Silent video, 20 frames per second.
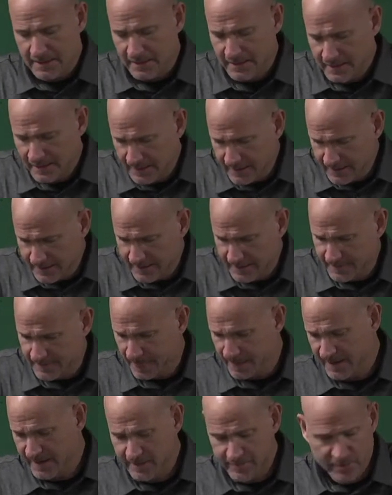uh,
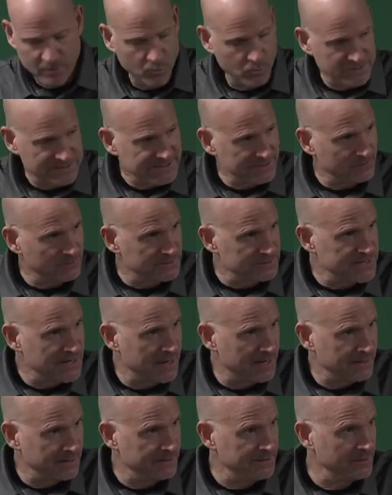EB, was, was
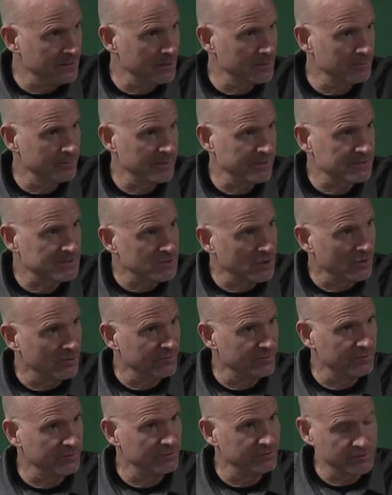not here based
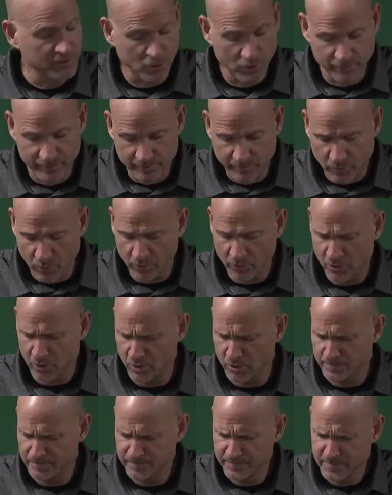off of COVID
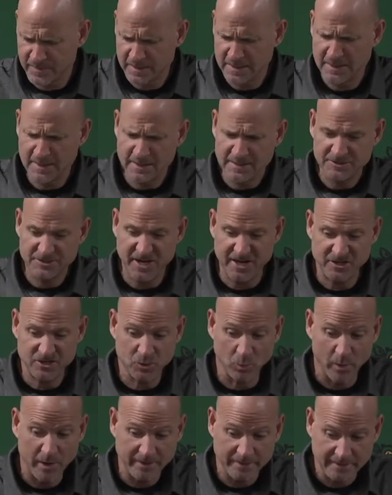protocol. Changed
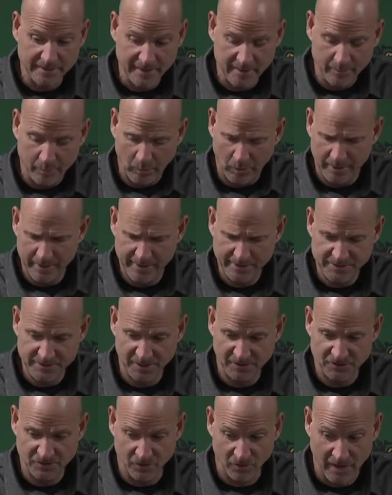the way that they played,
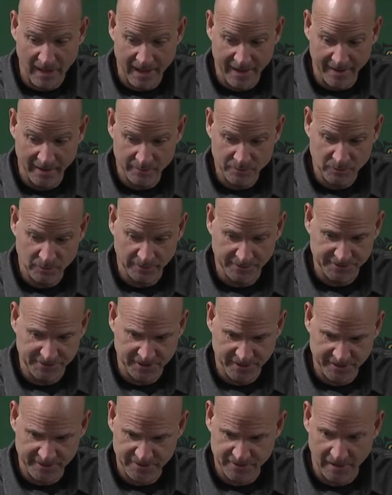changed their lineups, really
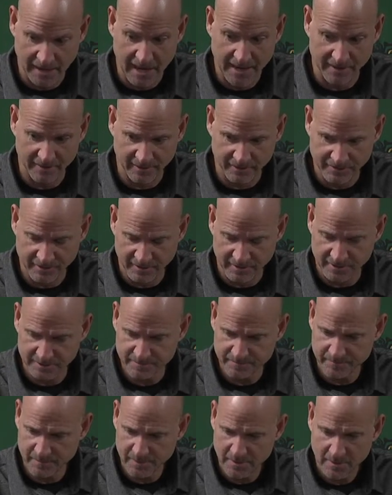changed a lot of the
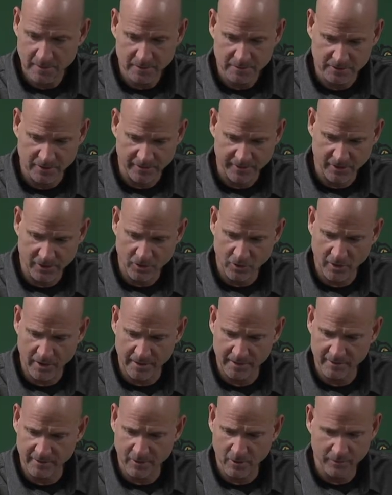things. To their
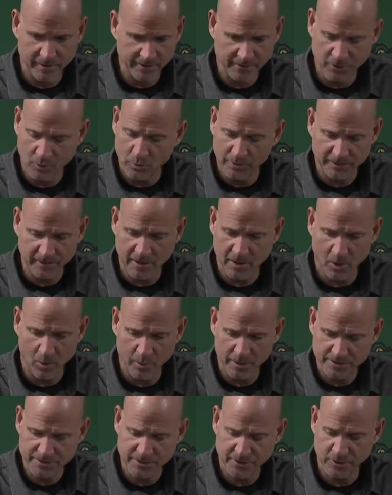credit, though, they do what they
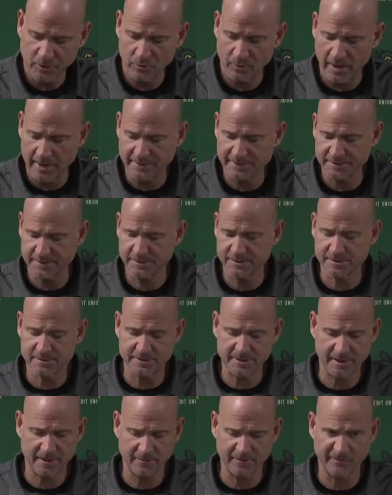always do. Rice is
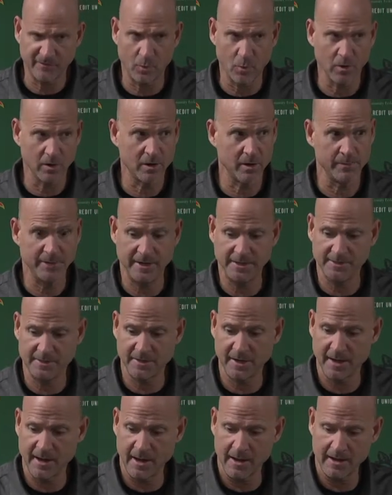10 and 4 coming into
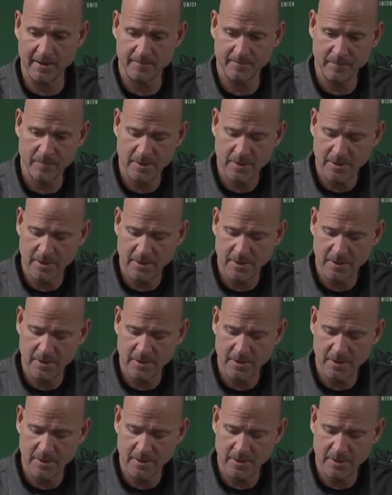tonight.